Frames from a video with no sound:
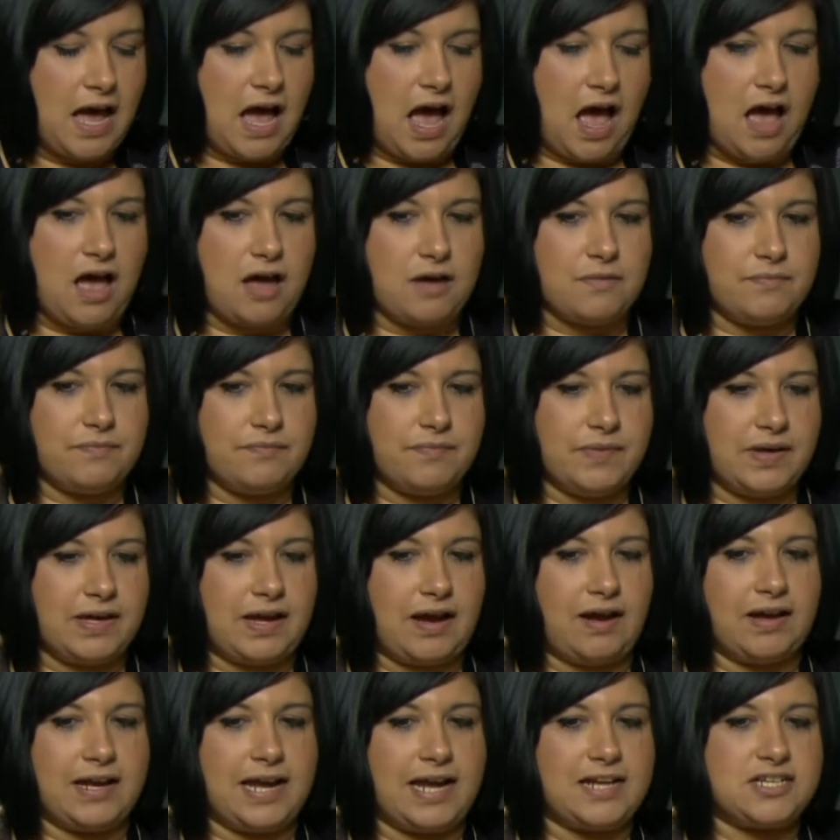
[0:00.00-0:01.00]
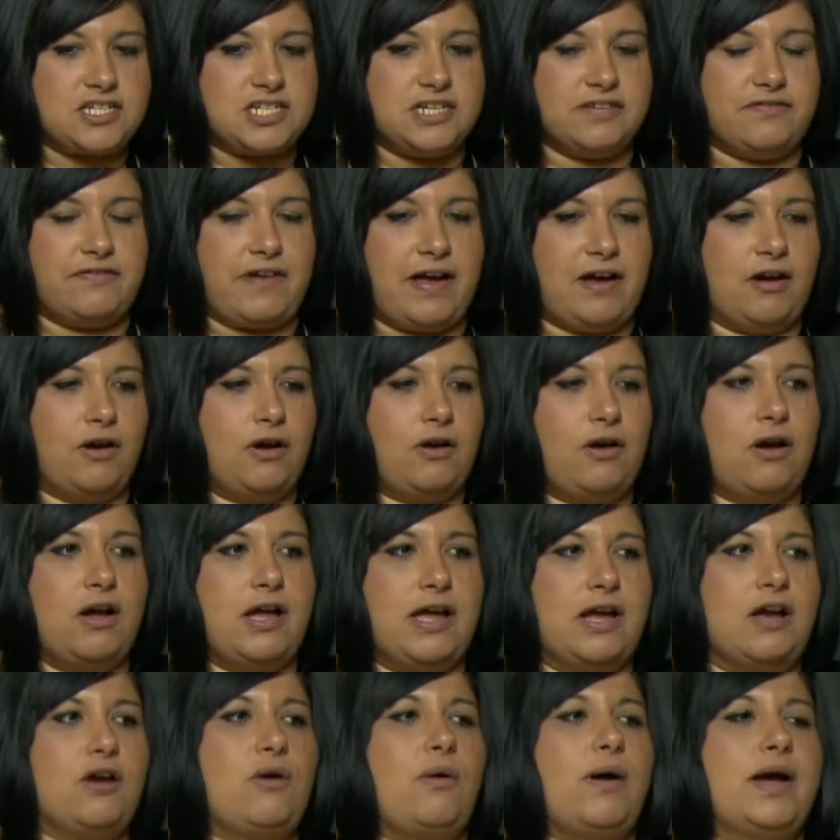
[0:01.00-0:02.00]
Um, I actually found
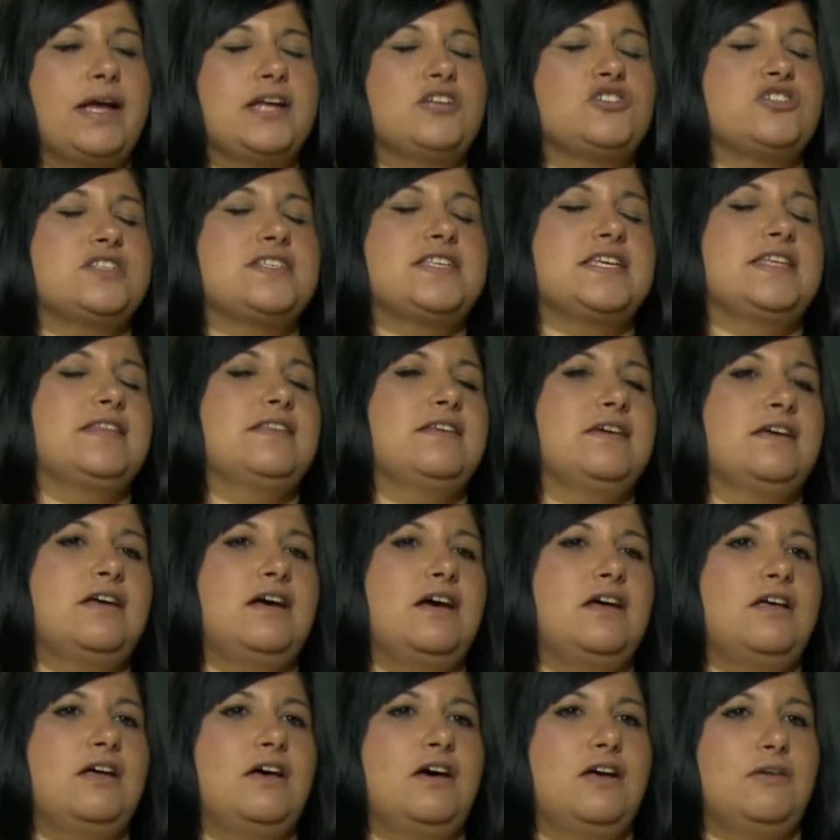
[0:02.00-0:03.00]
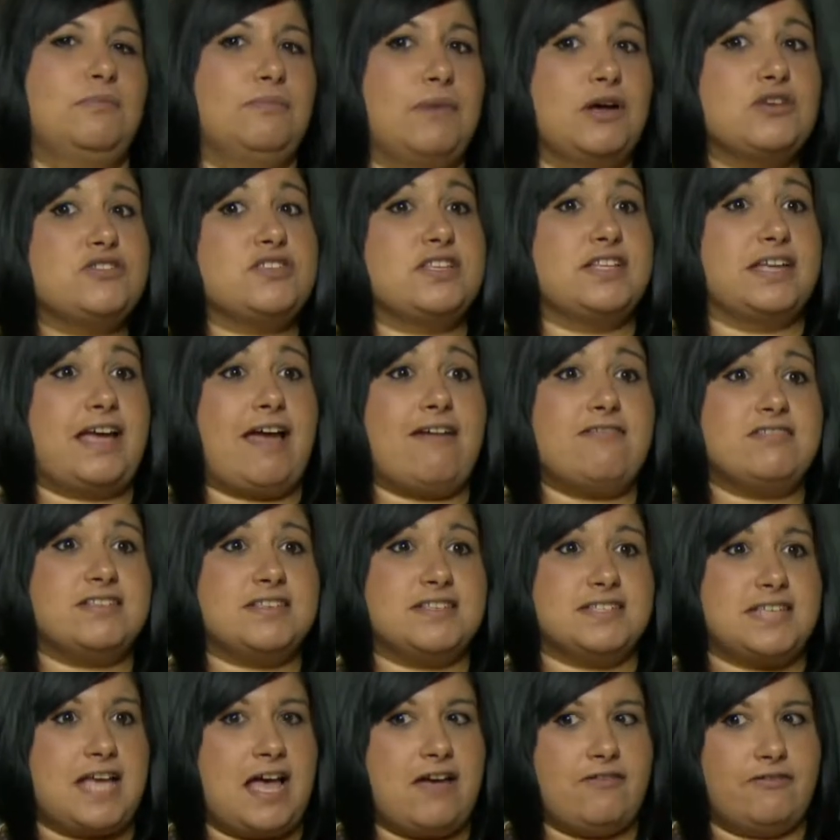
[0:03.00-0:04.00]
it quite interesting that uh, most of the
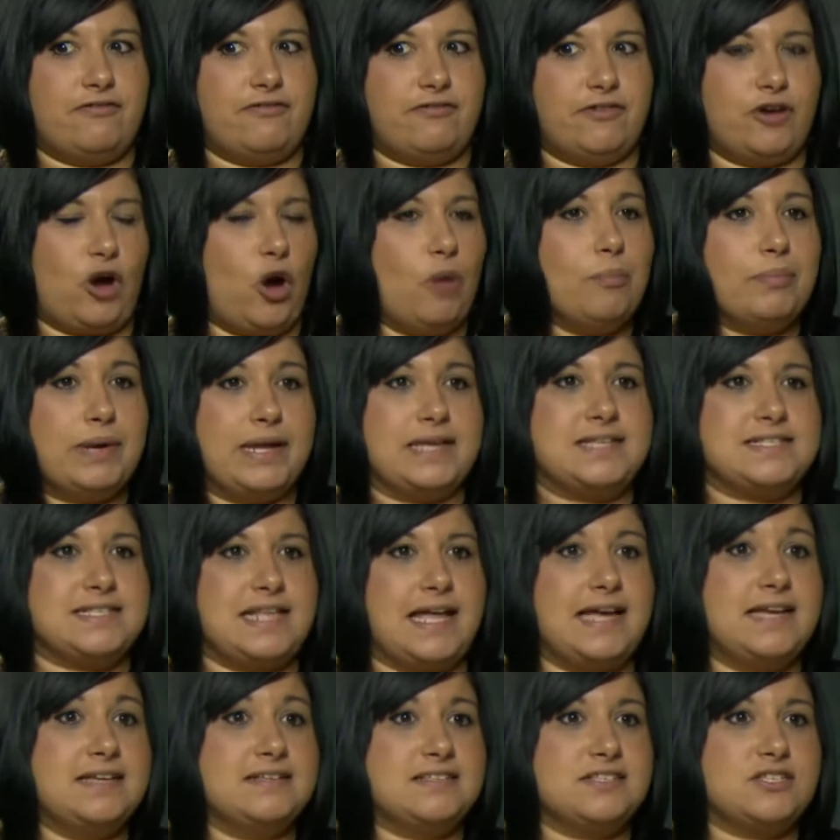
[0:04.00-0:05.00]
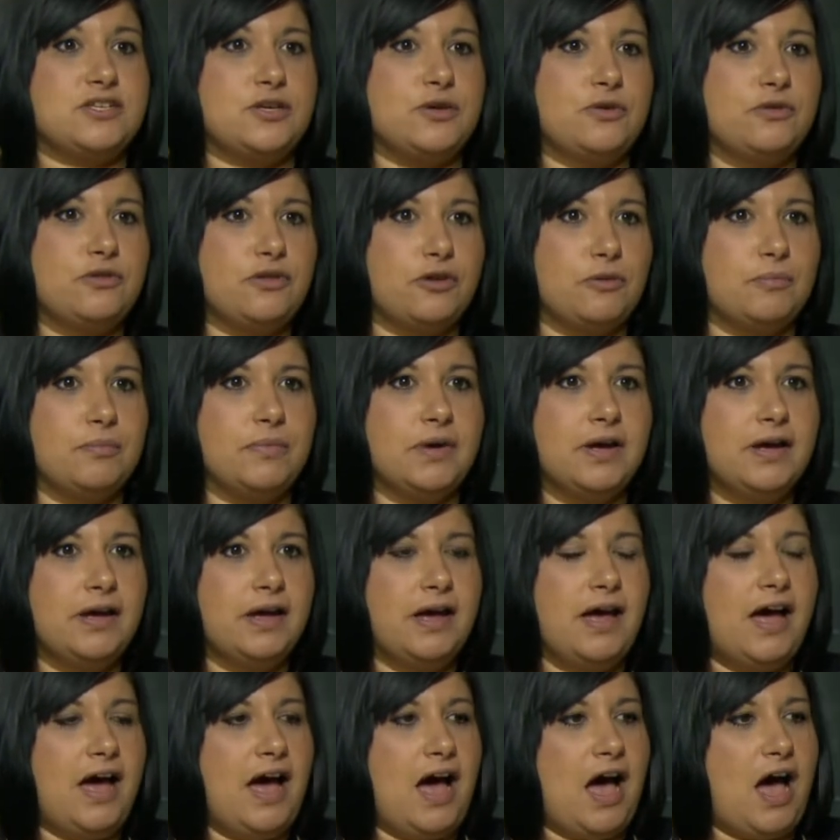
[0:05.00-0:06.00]
characters have complex layers to them.
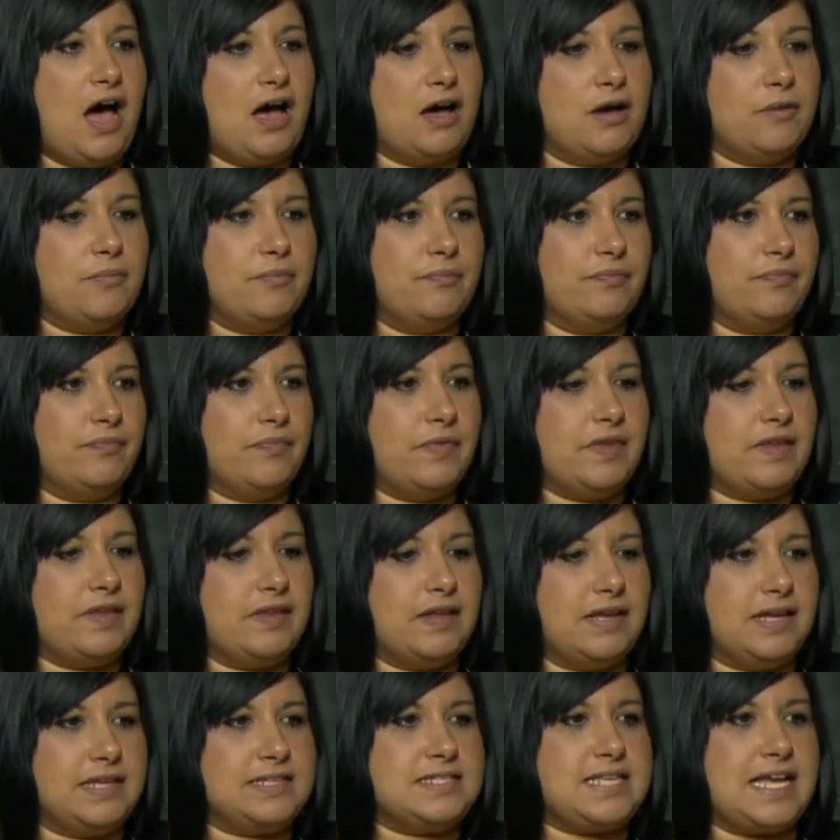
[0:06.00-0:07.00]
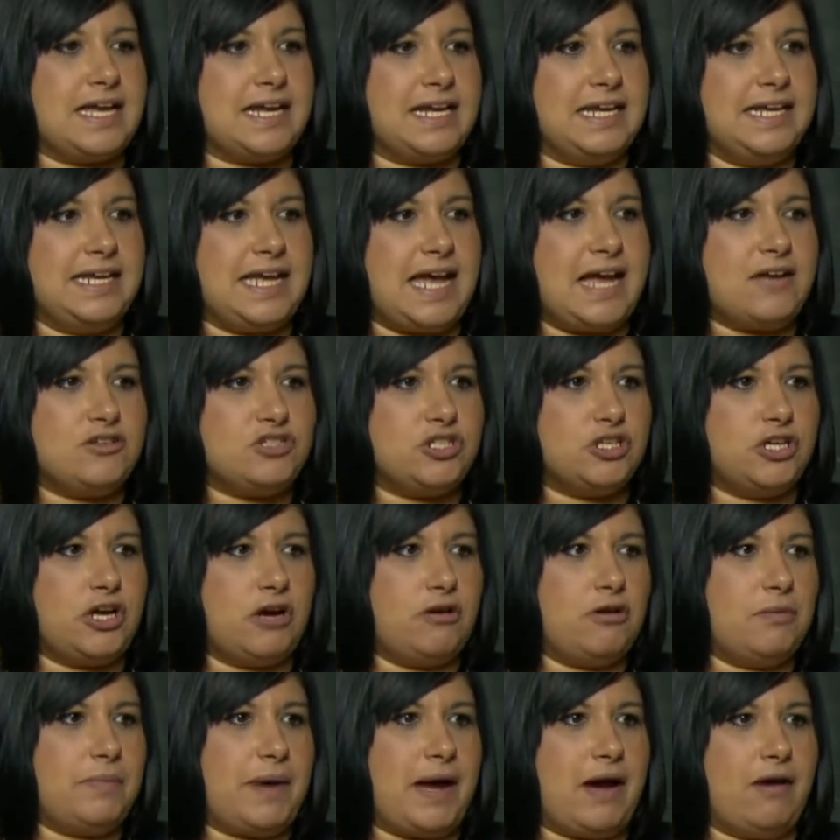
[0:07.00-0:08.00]
Um, exactly how do you
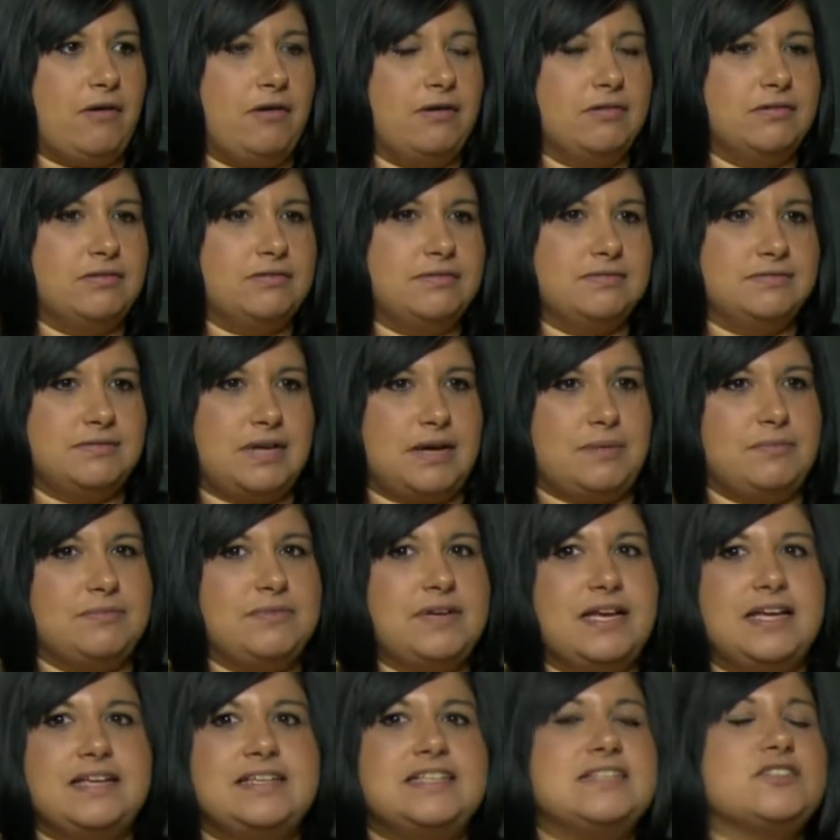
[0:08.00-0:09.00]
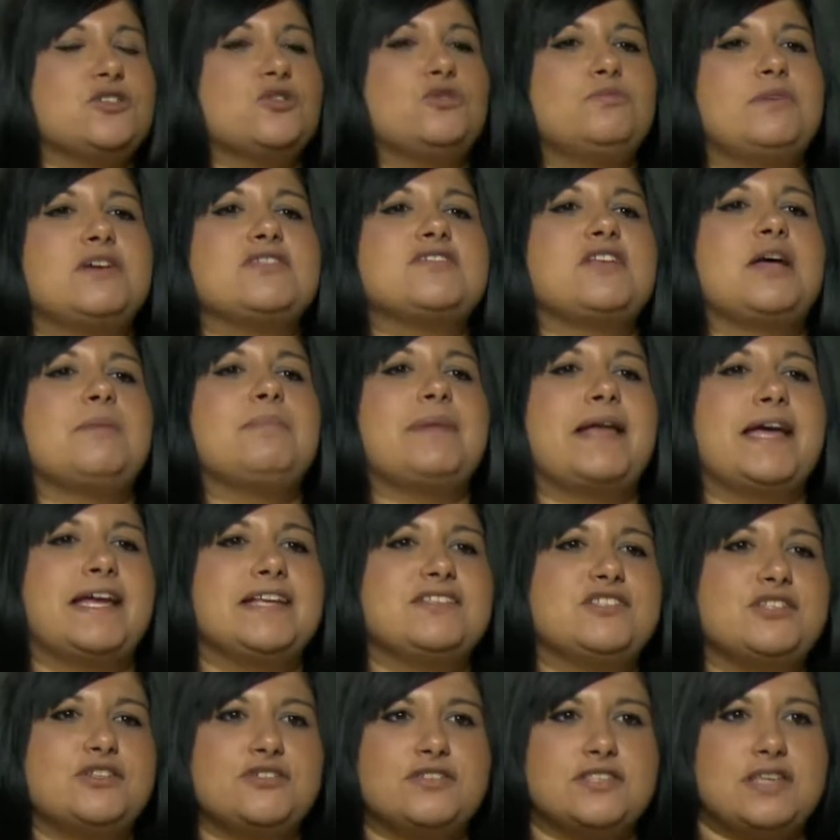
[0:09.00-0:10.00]
go about? It's almost like
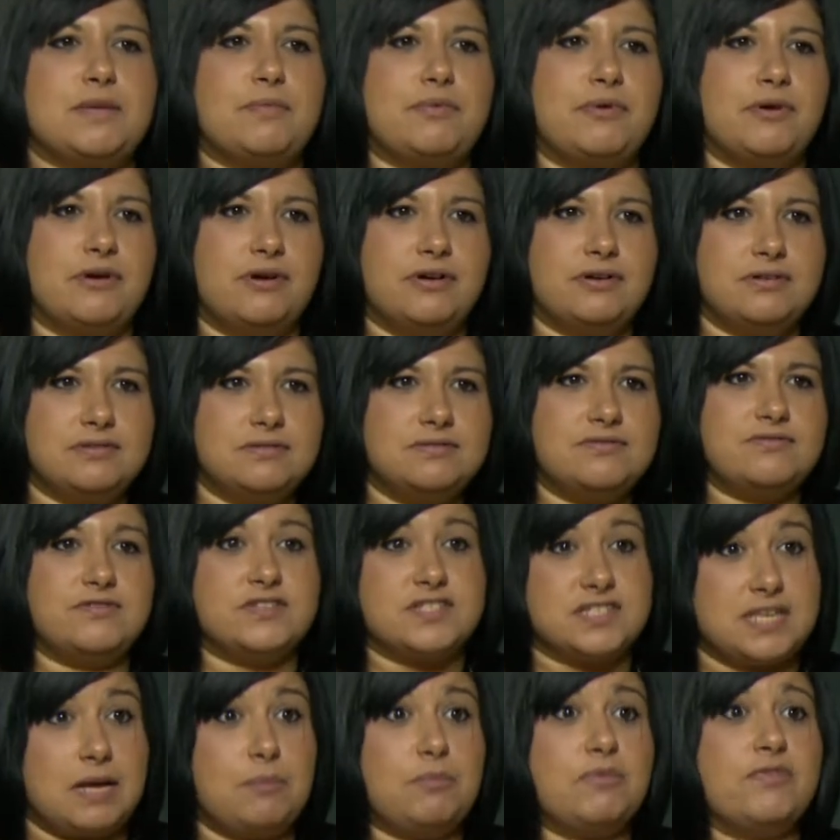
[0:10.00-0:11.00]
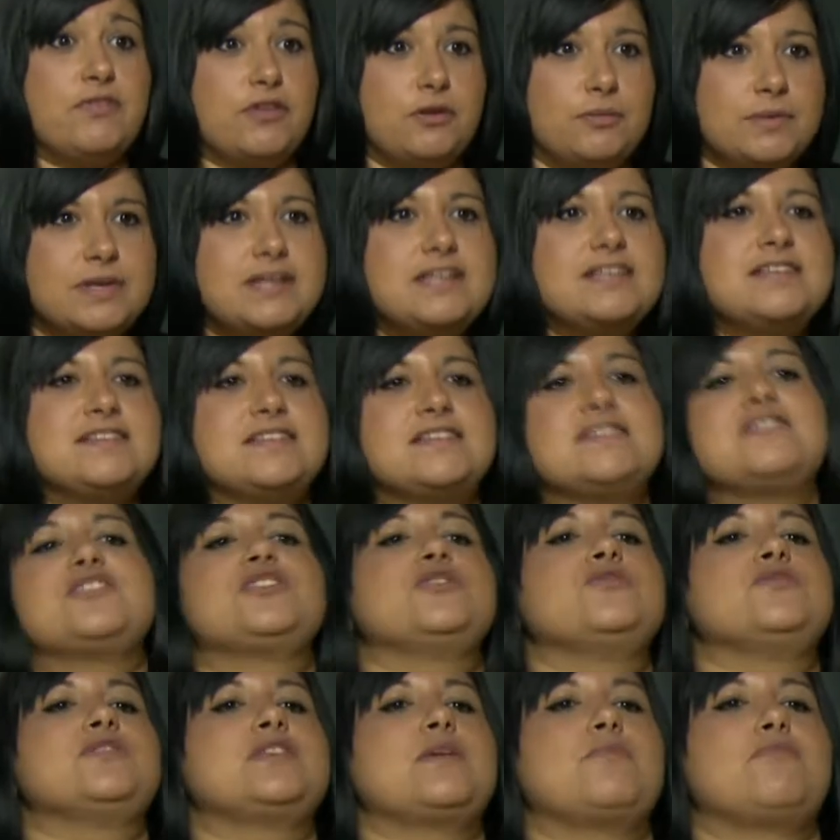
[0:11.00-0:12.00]
playing two separate. For some of them, it's
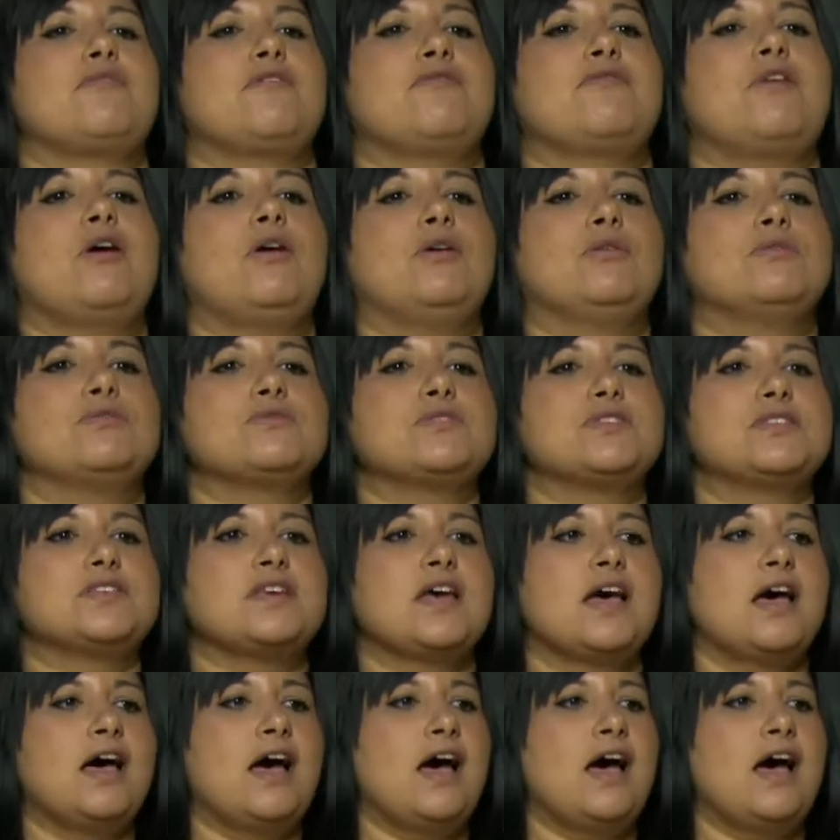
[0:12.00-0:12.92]
two separate roles.